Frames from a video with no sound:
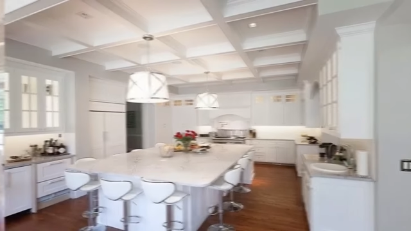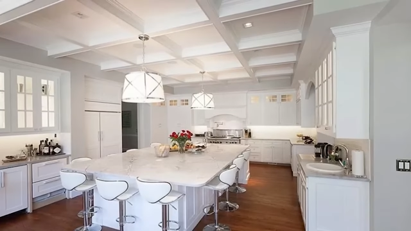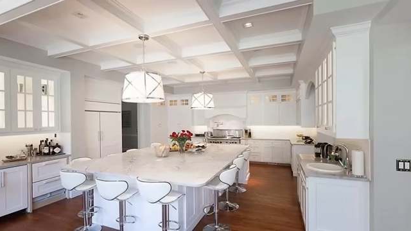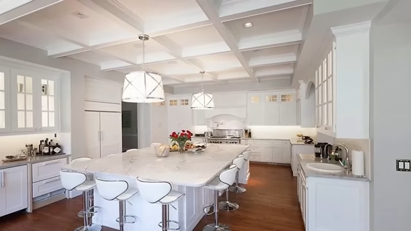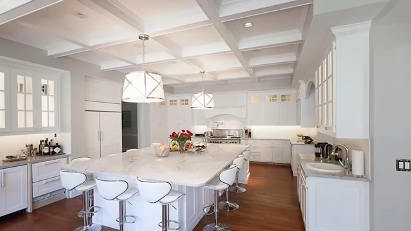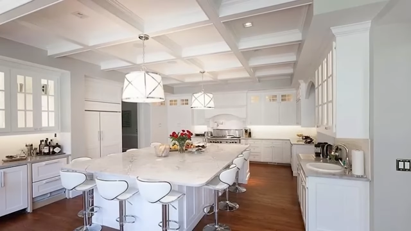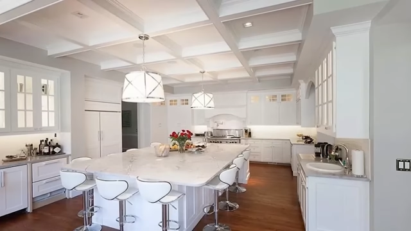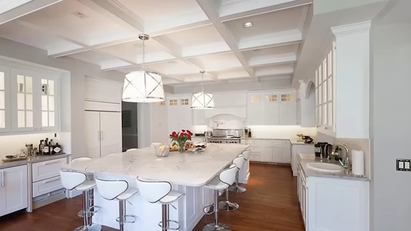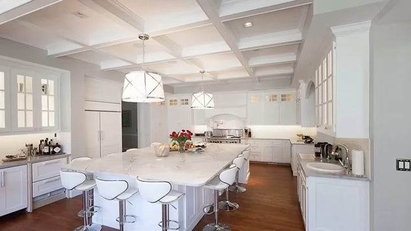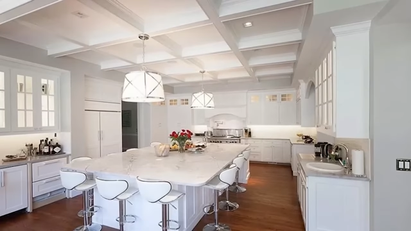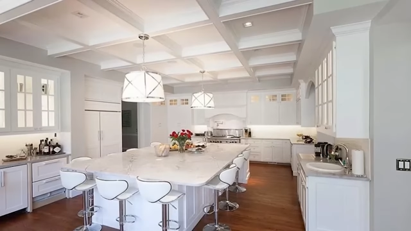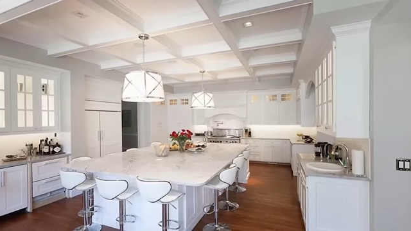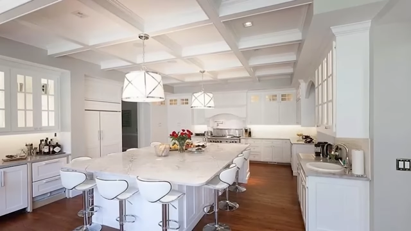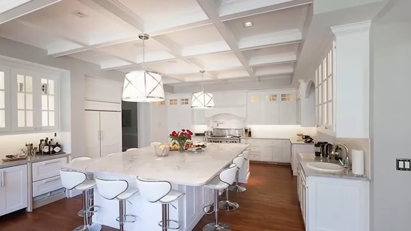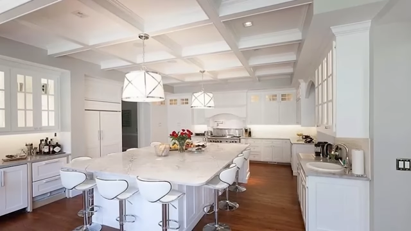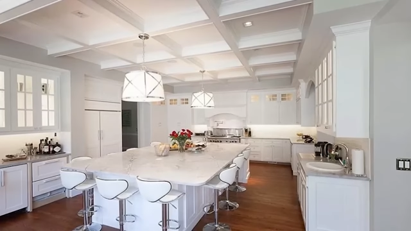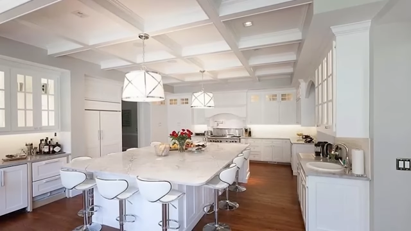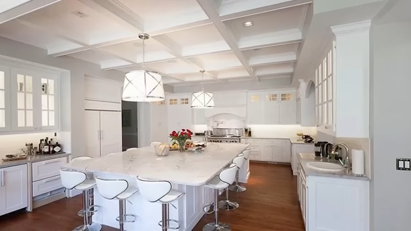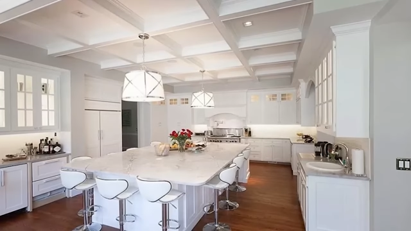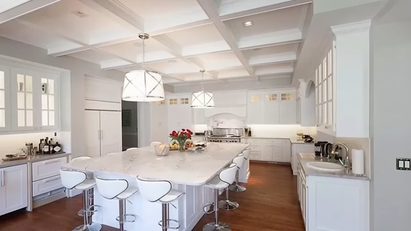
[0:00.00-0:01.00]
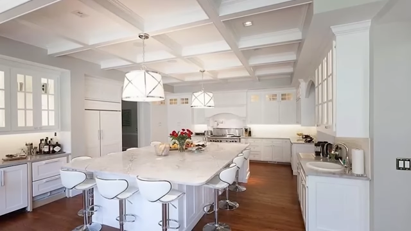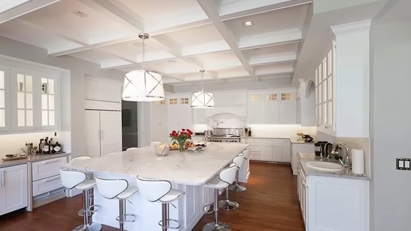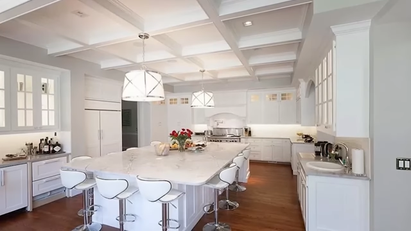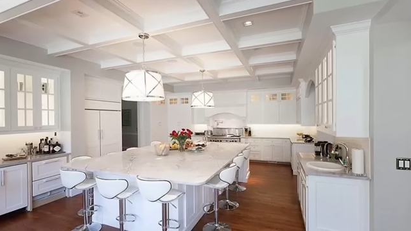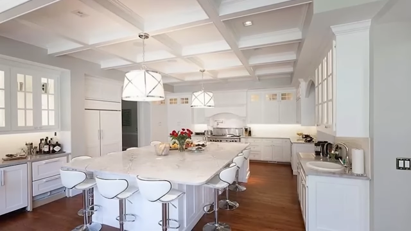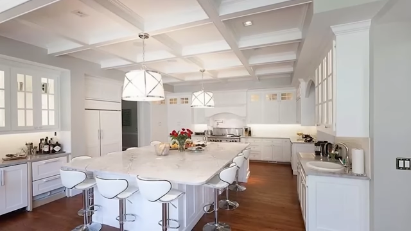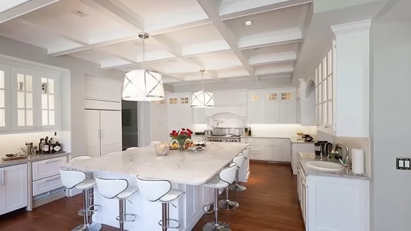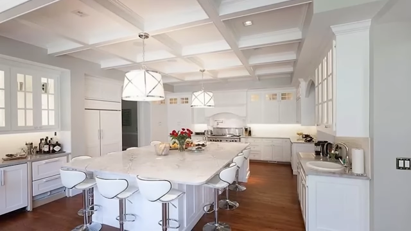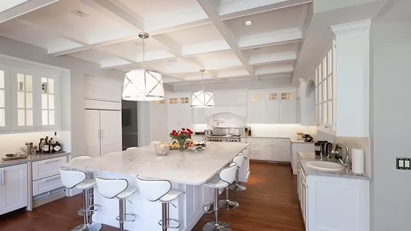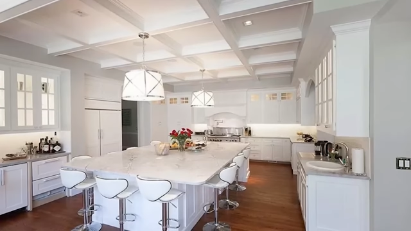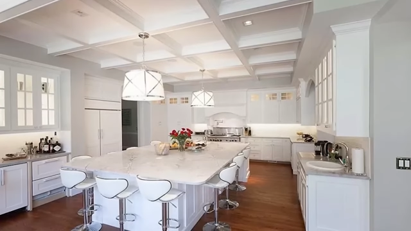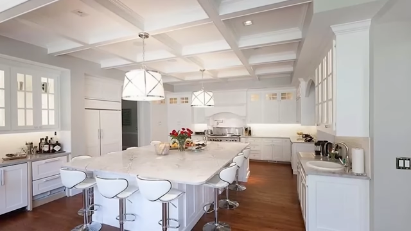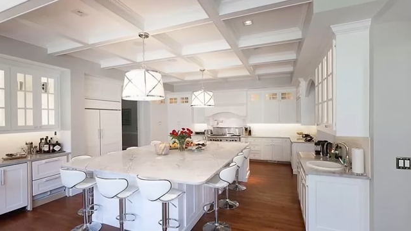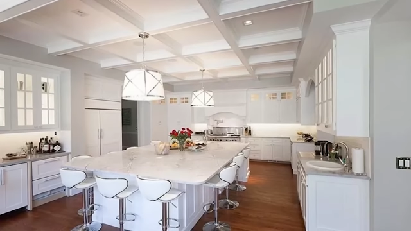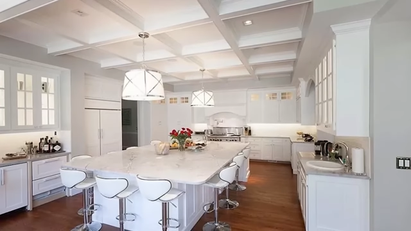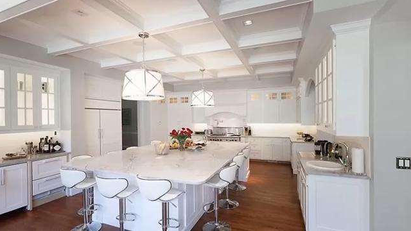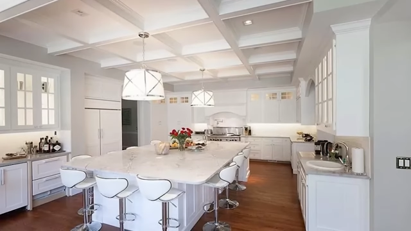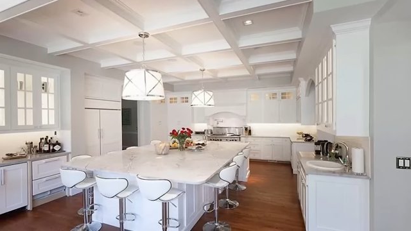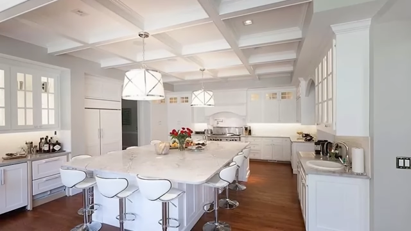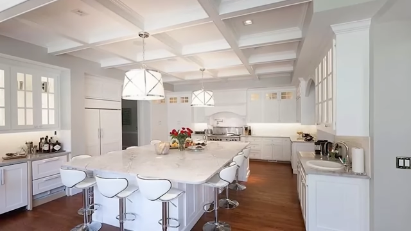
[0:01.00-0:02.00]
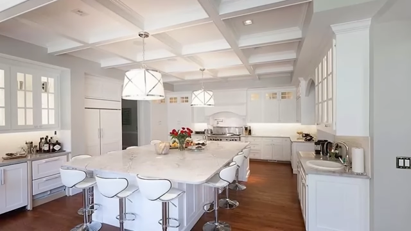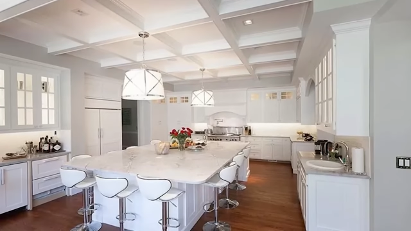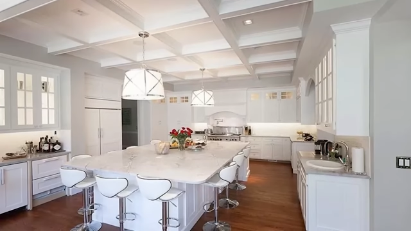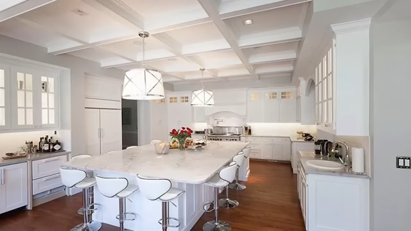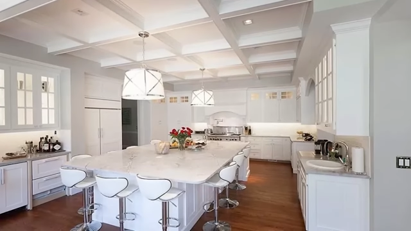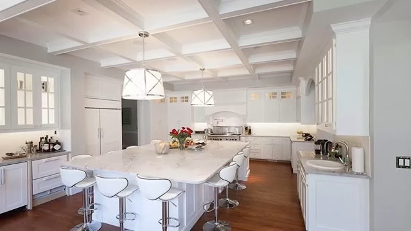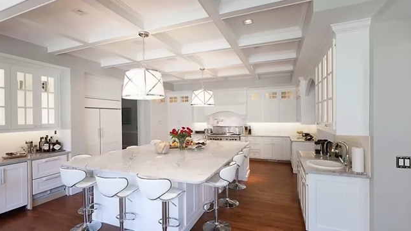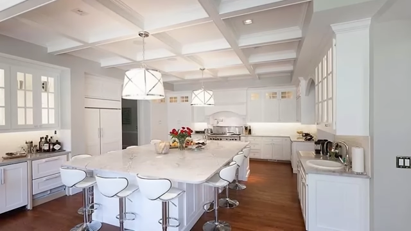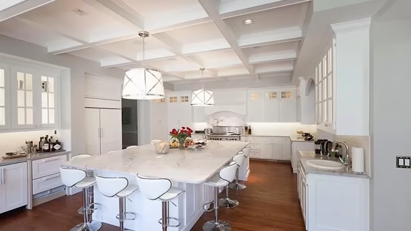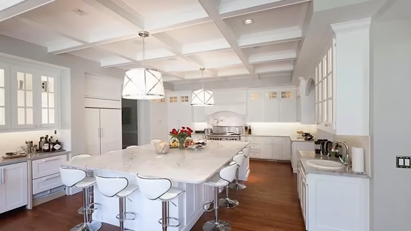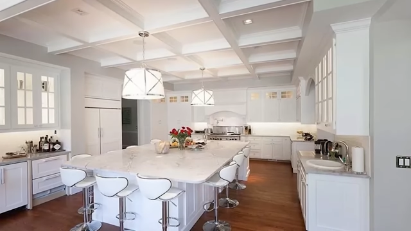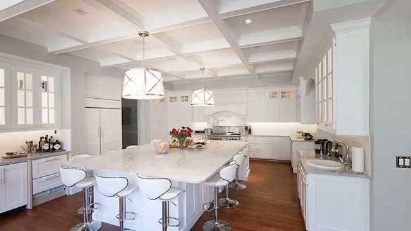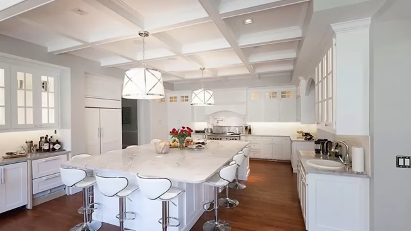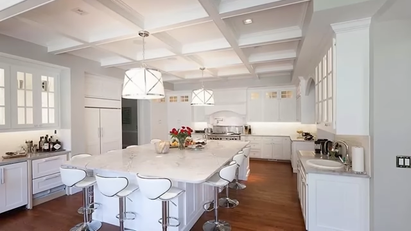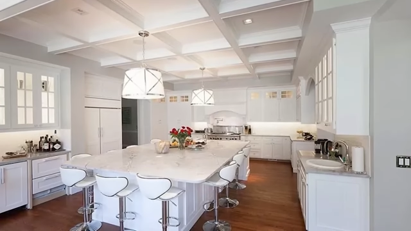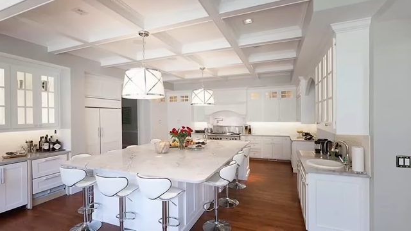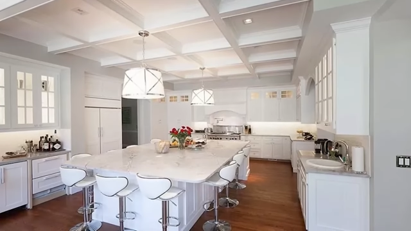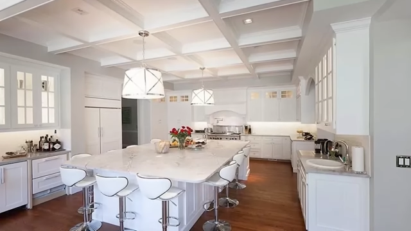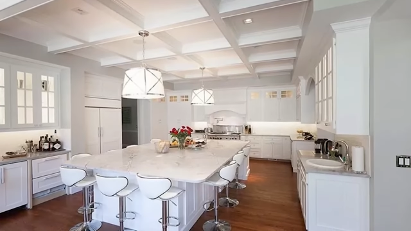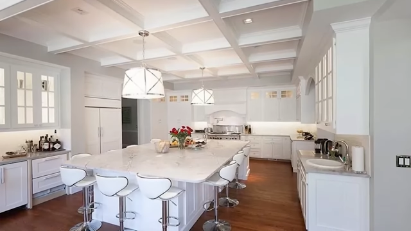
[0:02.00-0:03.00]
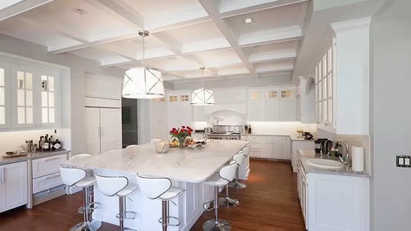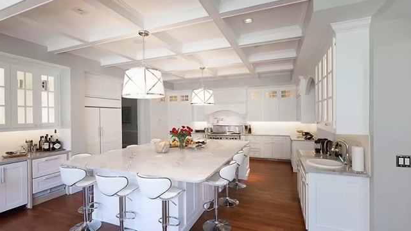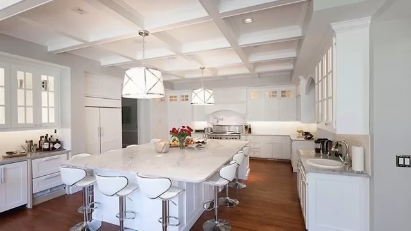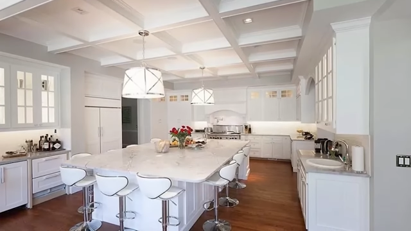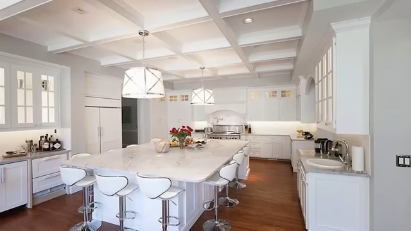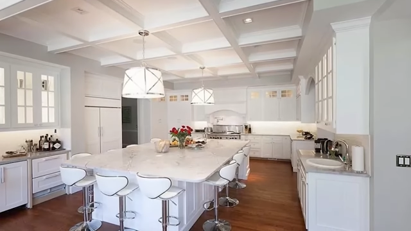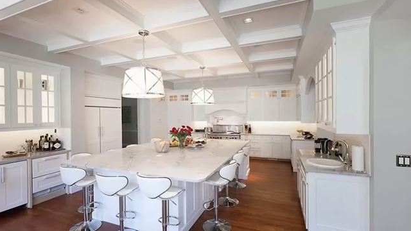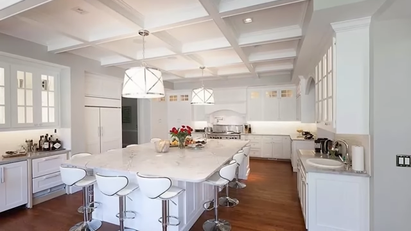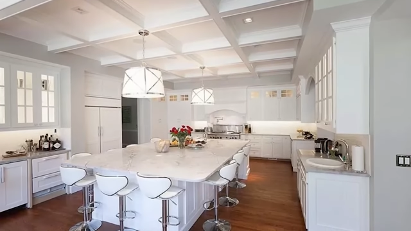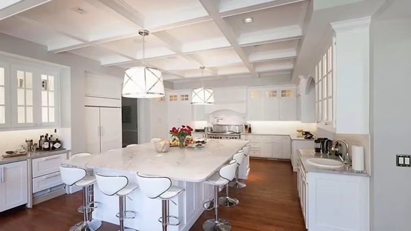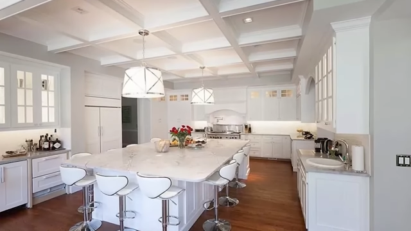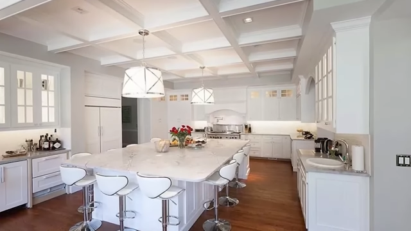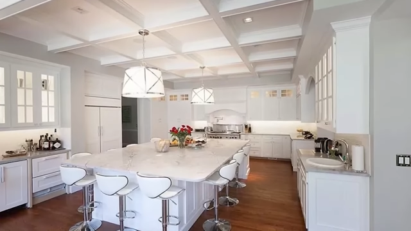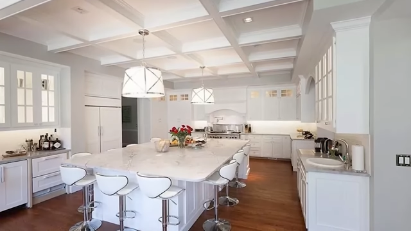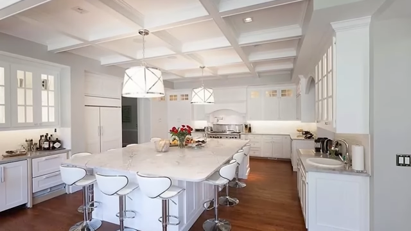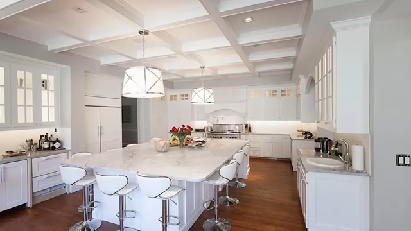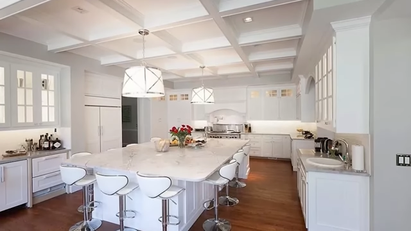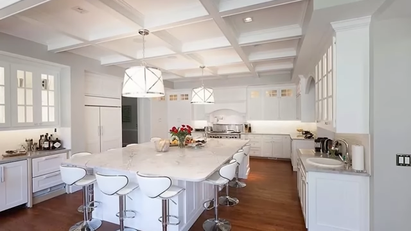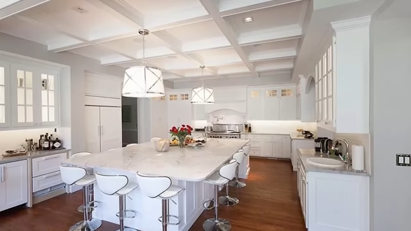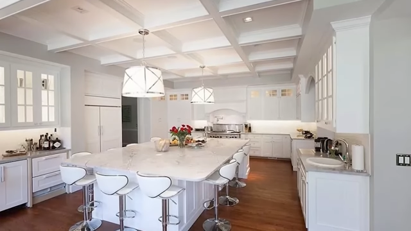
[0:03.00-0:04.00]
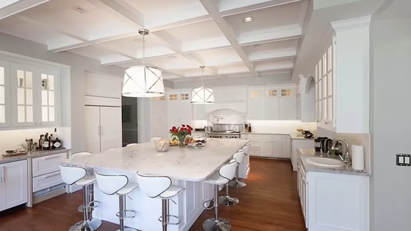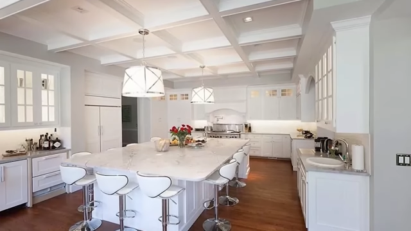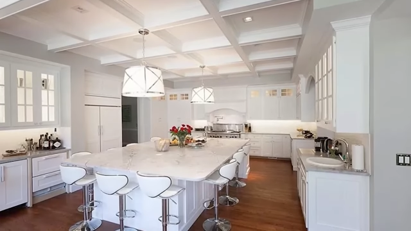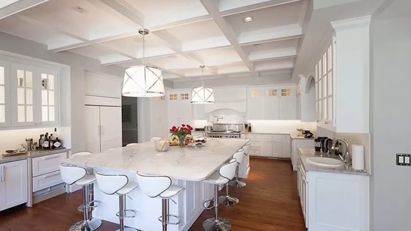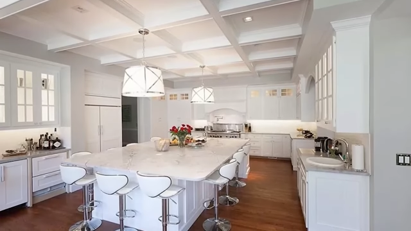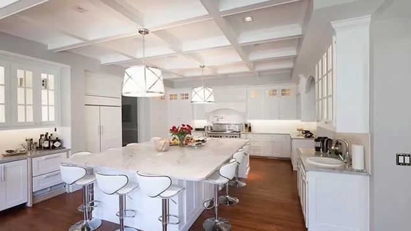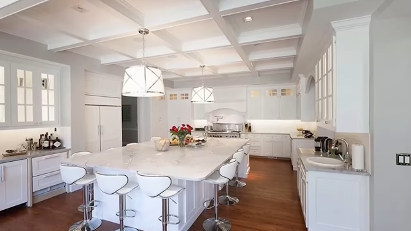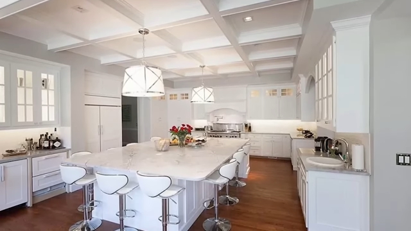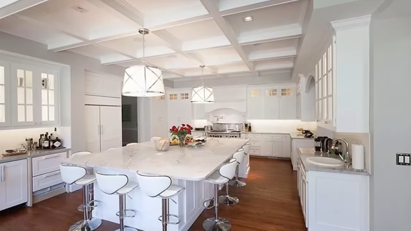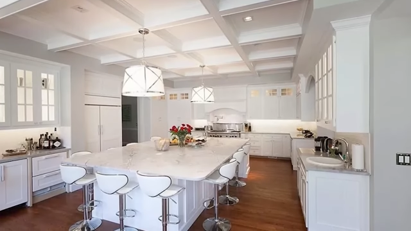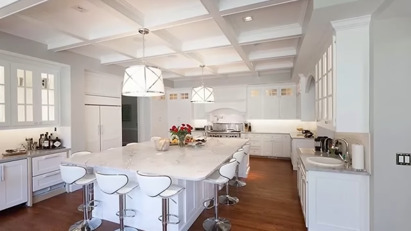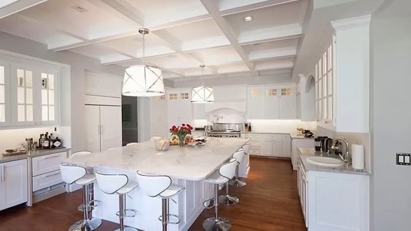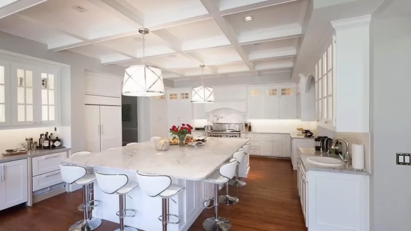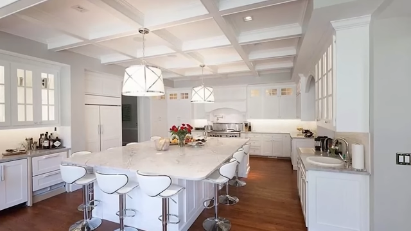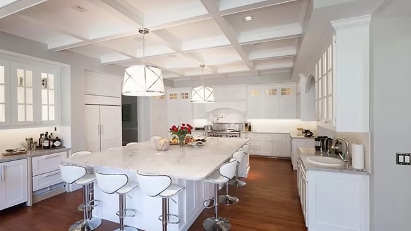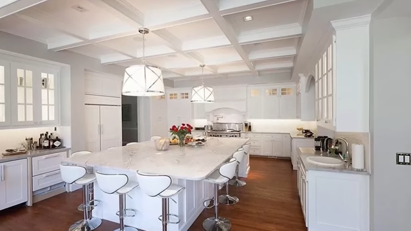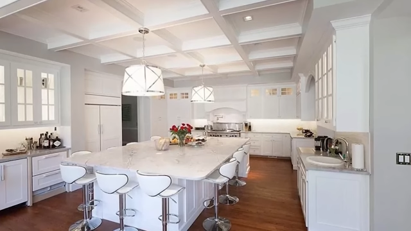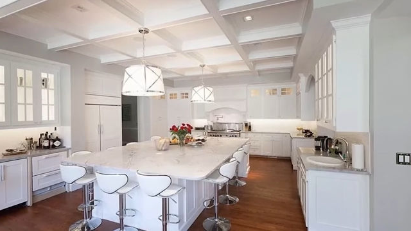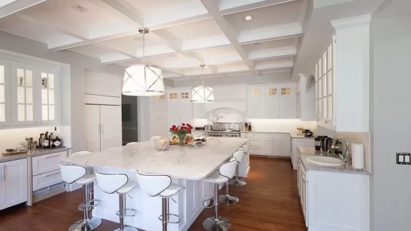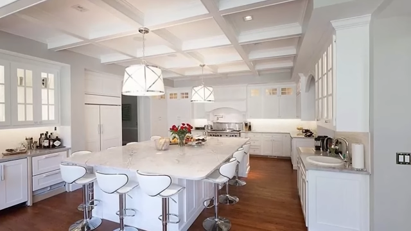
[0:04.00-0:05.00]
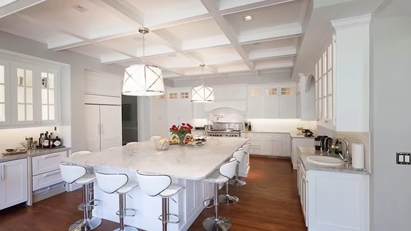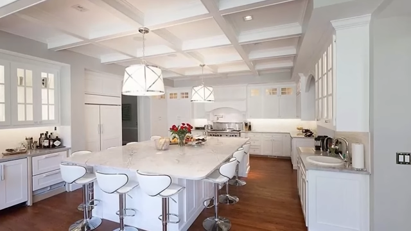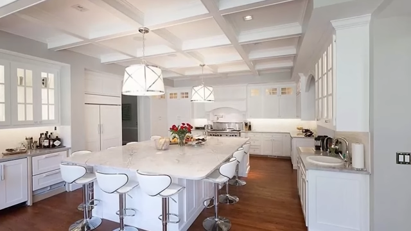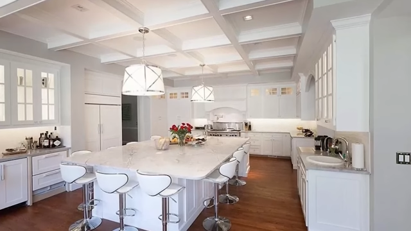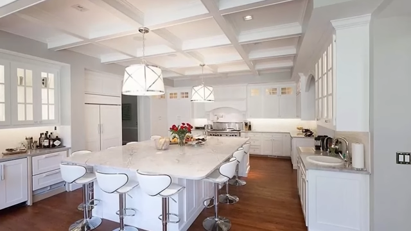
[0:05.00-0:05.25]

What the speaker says: Nobody's mouth can be seen.